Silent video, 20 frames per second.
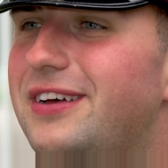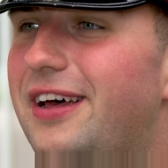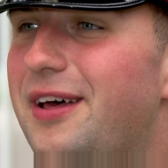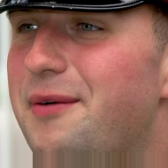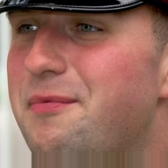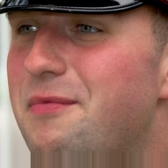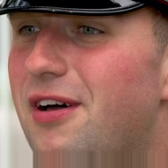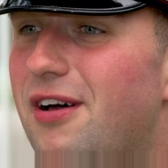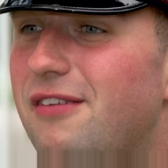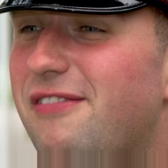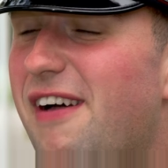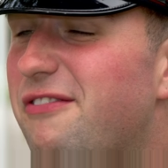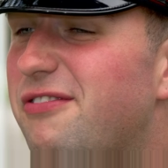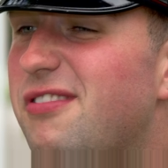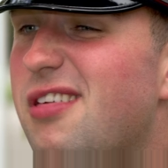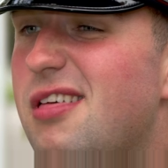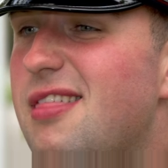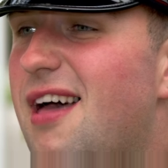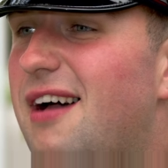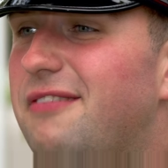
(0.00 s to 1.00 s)
of
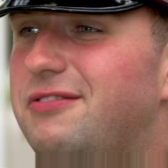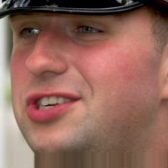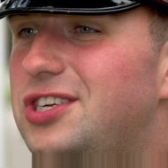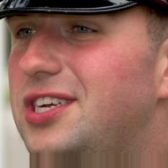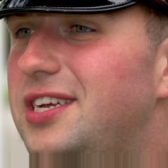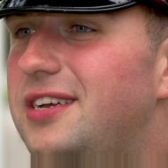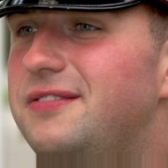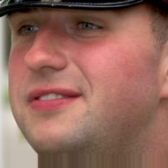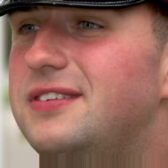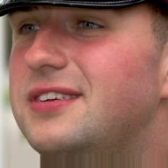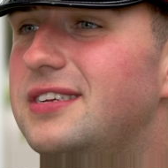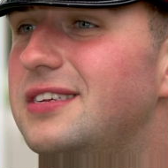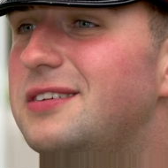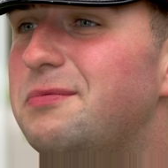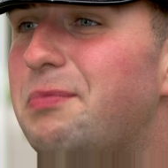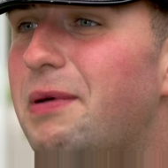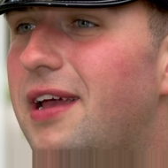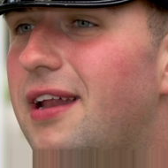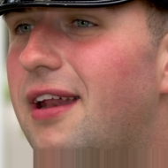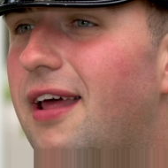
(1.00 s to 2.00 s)
everything that I've achieved since
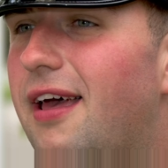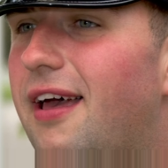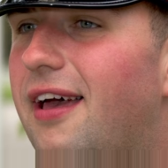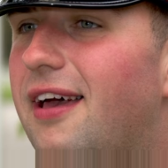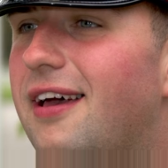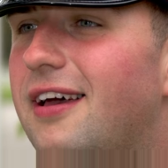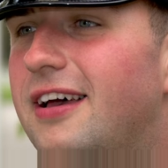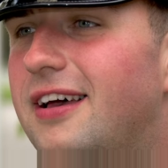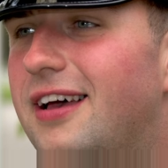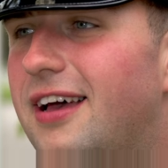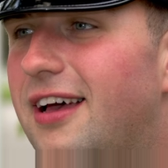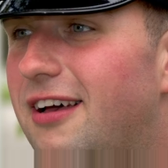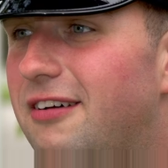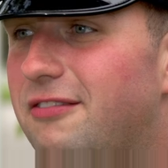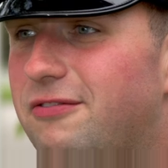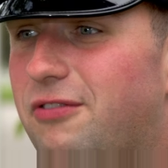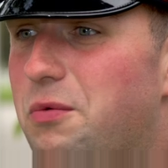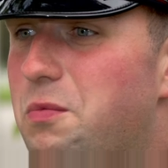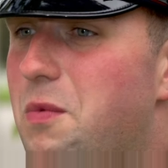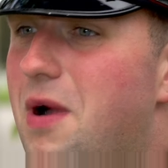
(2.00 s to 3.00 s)
being here,
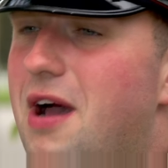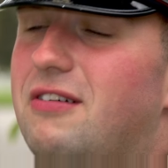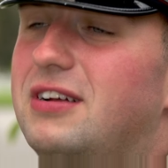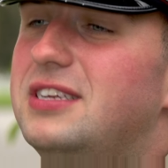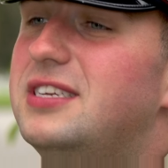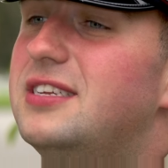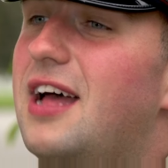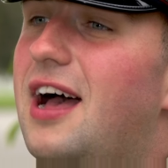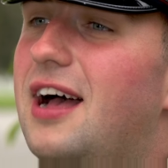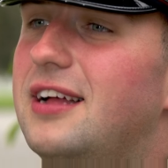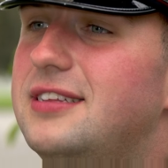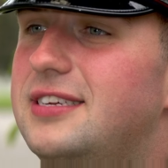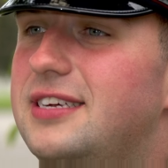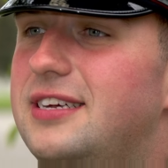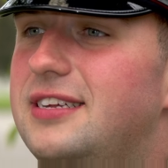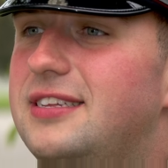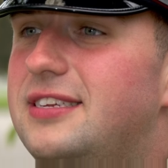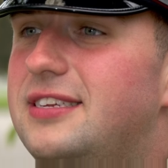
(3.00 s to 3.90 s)
from where I started